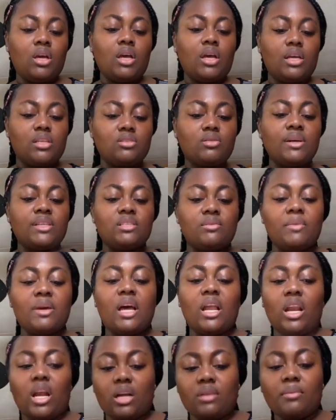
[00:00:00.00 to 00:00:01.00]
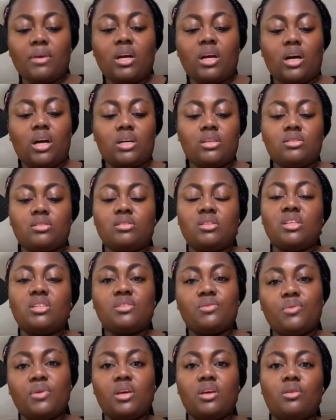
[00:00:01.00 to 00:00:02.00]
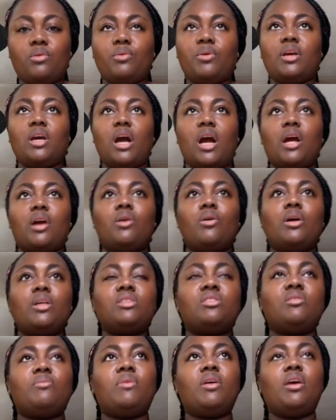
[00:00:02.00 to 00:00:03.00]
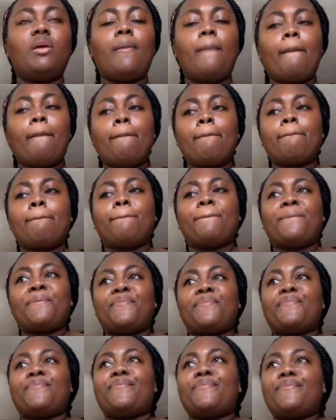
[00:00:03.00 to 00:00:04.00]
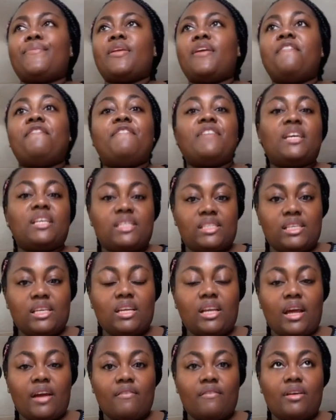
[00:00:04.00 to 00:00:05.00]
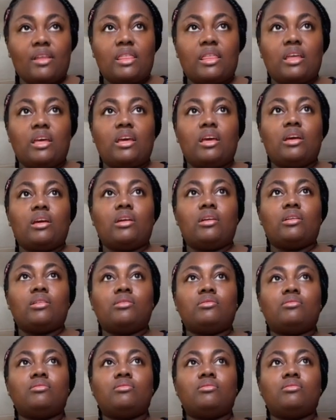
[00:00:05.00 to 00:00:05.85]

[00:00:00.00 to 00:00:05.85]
It's going to be a lot because this week we are going to be fixing everything.